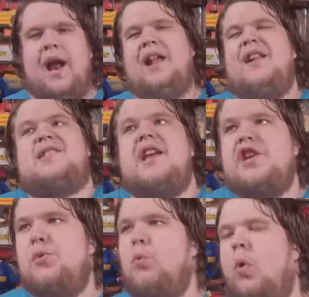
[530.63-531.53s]
And let's say
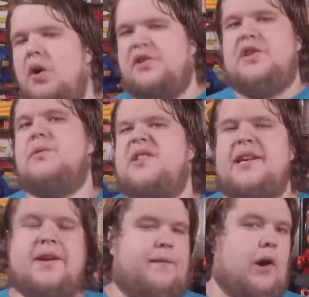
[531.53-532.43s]
you weren't
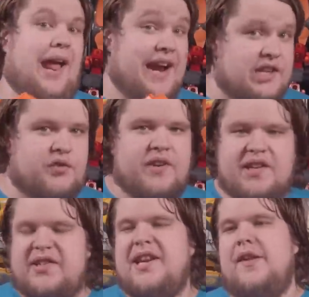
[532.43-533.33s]
using it for
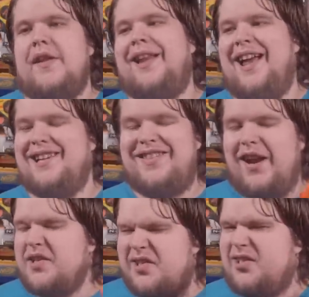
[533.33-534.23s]
HVZ and the like.
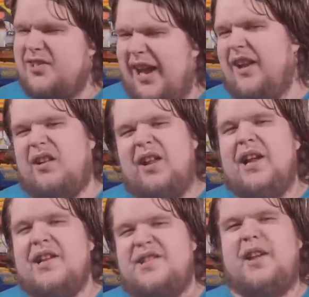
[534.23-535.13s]
There's still
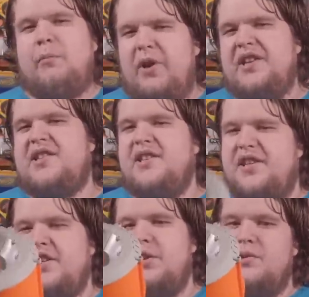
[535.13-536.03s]
some reason
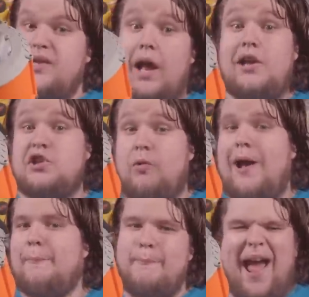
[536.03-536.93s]
to use a
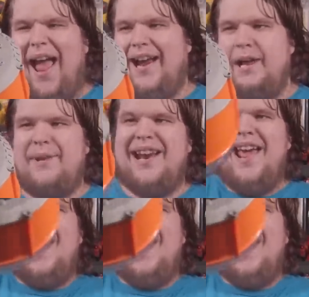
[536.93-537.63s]
drum mag. I mean,